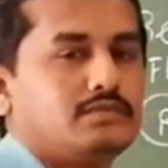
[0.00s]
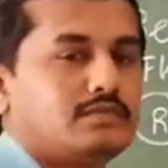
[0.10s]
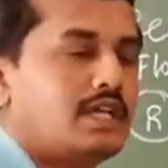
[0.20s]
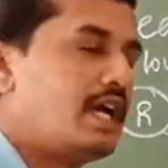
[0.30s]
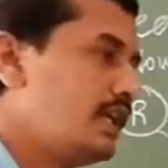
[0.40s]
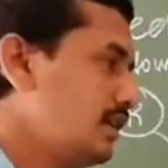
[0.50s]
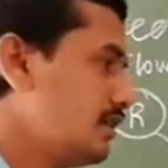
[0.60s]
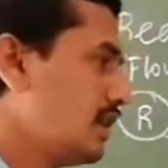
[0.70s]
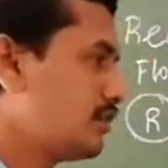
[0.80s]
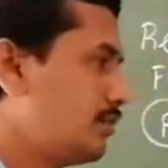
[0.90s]
and
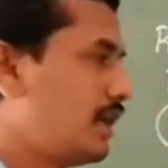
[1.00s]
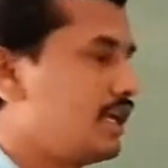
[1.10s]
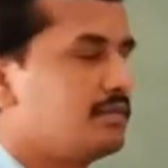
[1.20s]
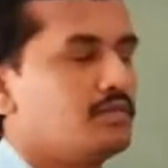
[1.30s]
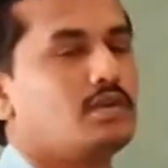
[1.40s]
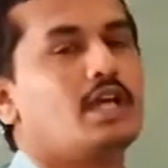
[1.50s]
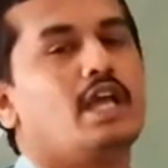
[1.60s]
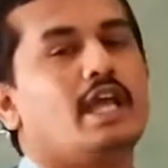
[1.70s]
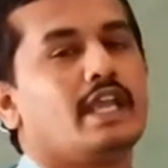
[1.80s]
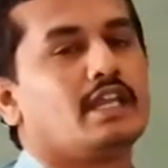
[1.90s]
explain about
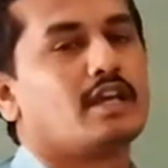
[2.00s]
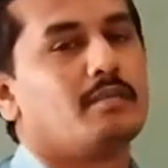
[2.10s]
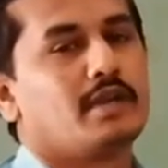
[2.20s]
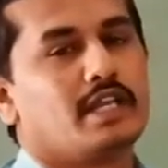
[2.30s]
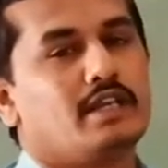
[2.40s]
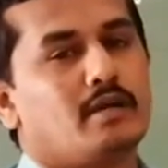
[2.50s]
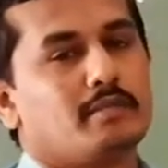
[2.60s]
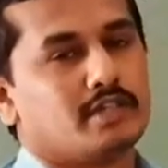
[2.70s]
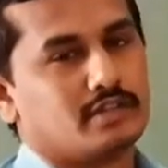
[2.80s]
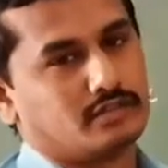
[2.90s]
incomplete
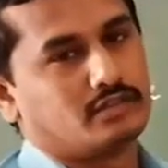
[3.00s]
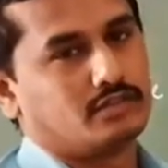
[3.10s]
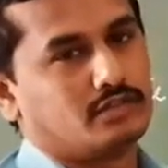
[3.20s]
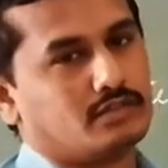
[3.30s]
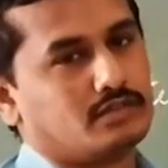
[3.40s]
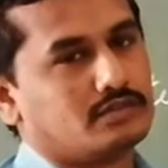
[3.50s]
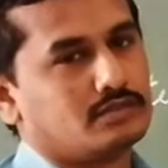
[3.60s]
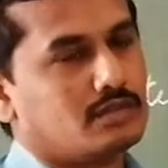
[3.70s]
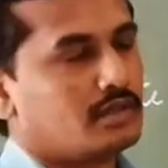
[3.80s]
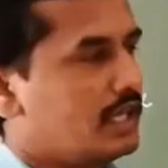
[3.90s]
dominance.
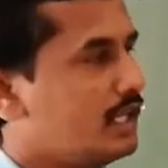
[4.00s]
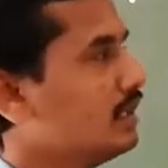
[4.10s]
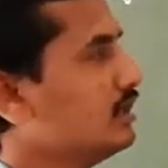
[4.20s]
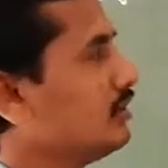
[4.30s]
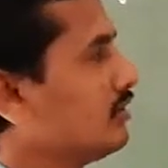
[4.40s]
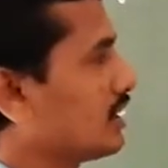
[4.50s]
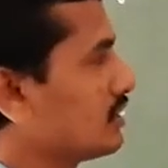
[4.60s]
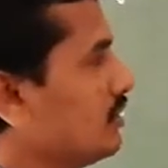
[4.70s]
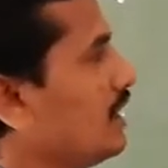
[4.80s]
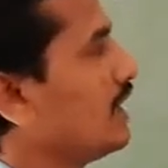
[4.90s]
Okay. This is
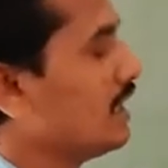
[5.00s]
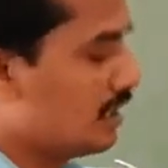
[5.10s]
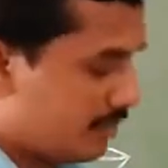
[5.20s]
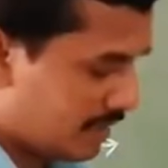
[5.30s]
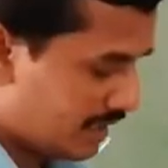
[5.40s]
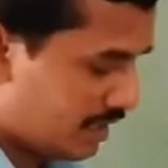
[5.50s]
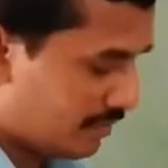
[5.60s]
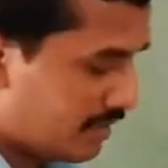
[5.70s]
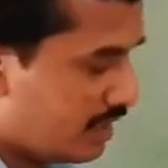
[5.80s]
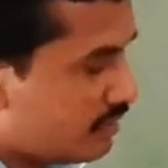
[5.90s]
actually incomplete
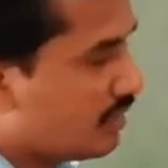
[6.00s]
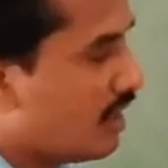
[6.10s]
dominance,